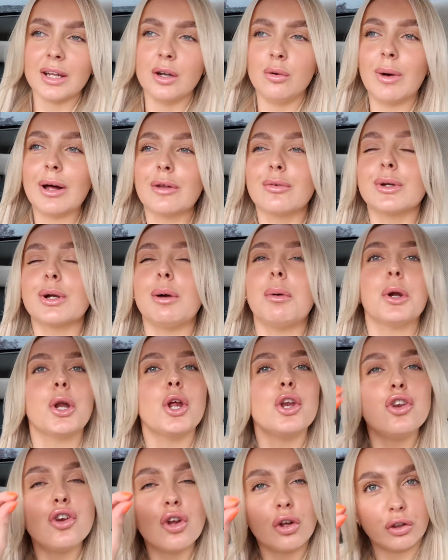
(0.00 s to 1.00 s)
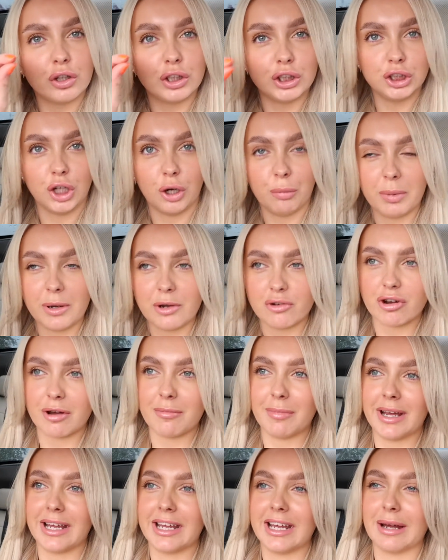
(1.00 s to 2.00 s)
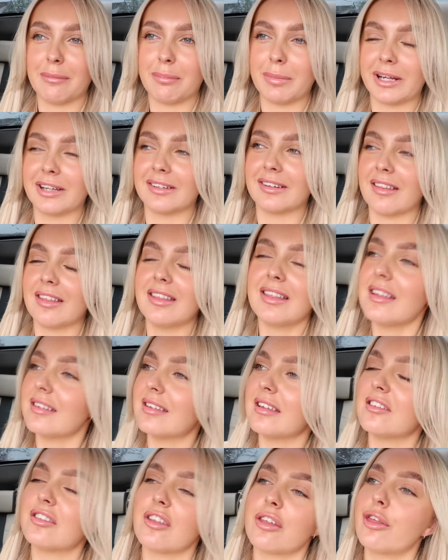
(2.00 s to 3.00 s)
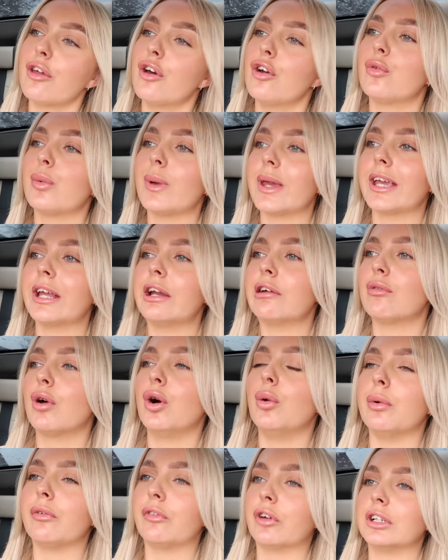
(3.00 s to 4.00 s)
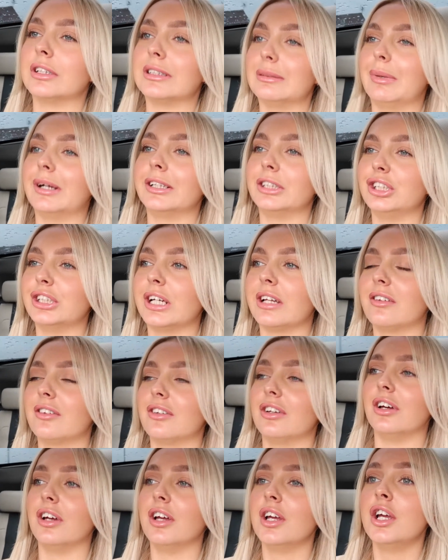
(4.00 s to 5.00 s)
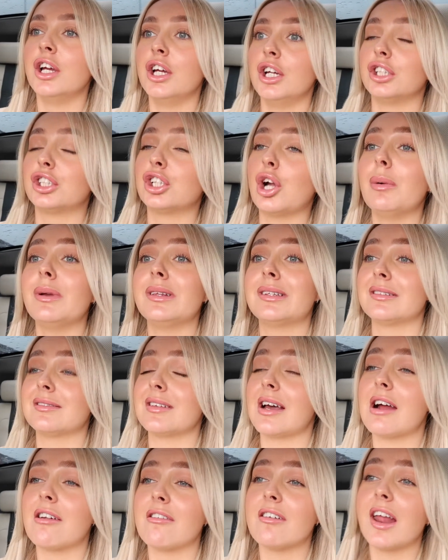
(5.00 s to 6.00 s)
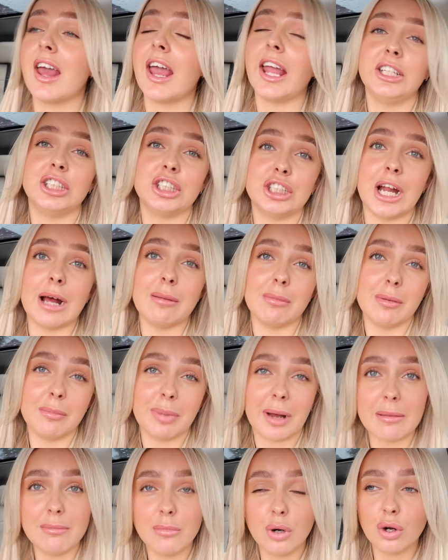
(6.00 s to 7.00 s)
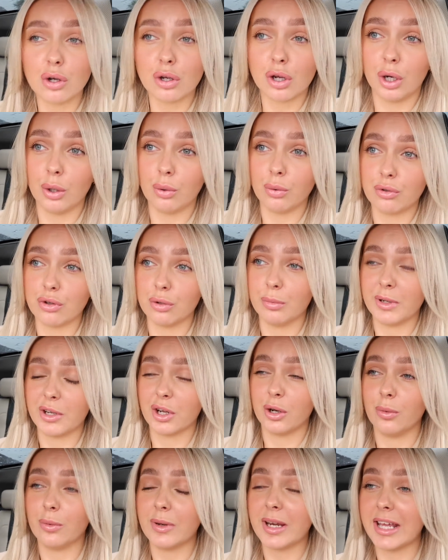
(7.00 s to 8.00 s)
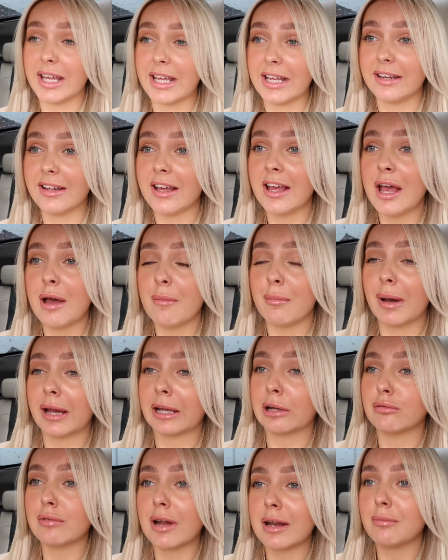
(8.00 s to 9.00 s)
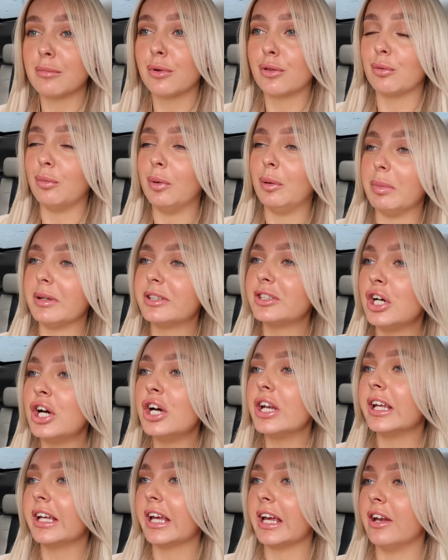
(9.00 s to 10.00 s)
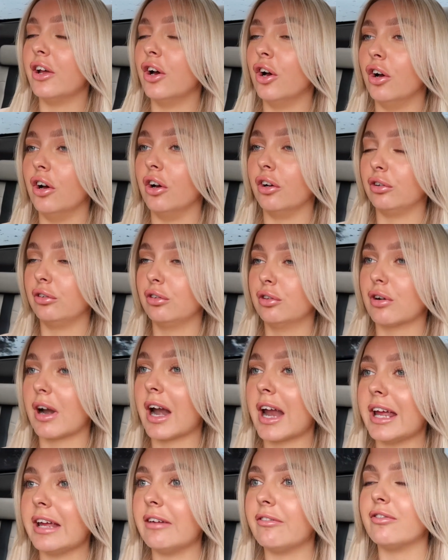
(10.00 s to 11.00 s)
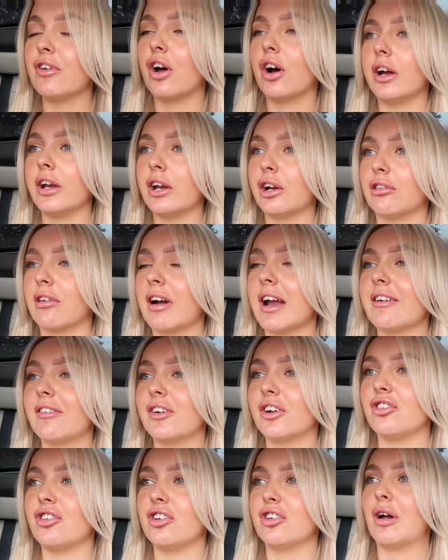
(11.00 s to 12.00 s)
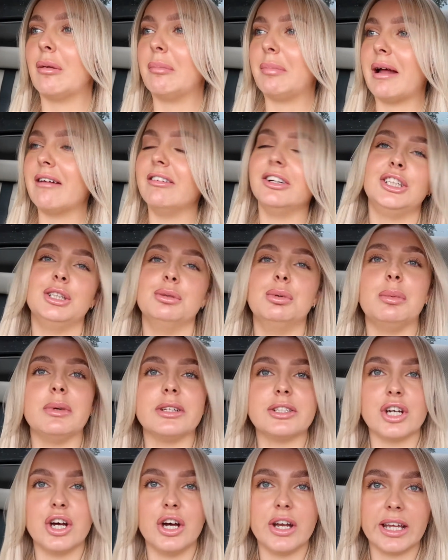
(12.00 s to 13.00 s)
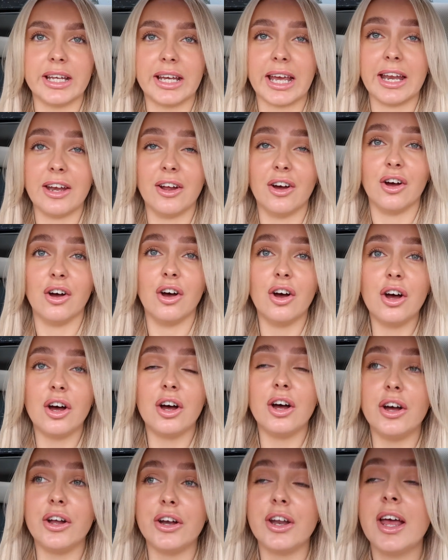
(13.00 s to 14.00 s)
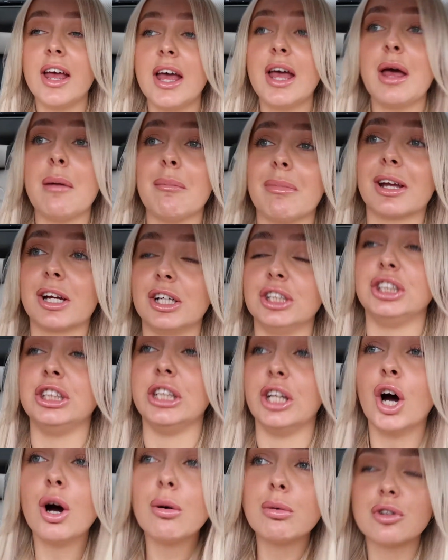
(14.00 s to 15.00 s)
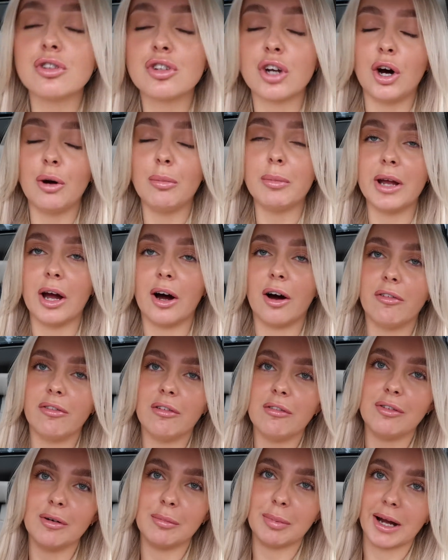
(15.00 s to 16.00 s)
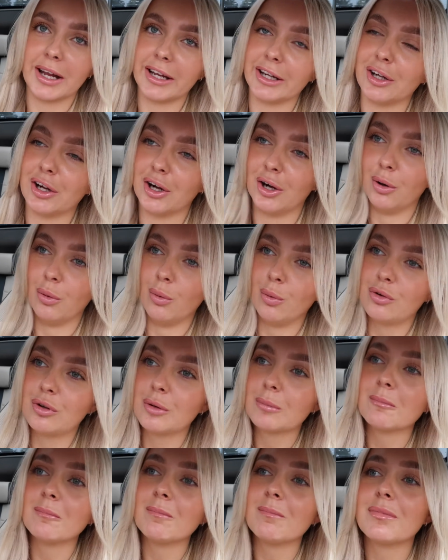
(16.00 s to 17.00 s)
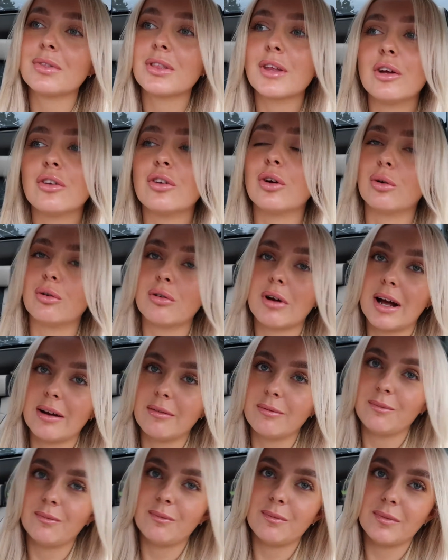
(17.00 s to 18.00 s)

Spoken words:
Whilst we go on another shopping trip, may I add, because I think this is the third week in a row we've gone to Manchester to go into Zara and H&M and buy more coats that we don't need. My grandmother will be turning in her grave, not in a grave because she's not buried, she will be turning in her urn because she always told me off for buying coats. So Gran,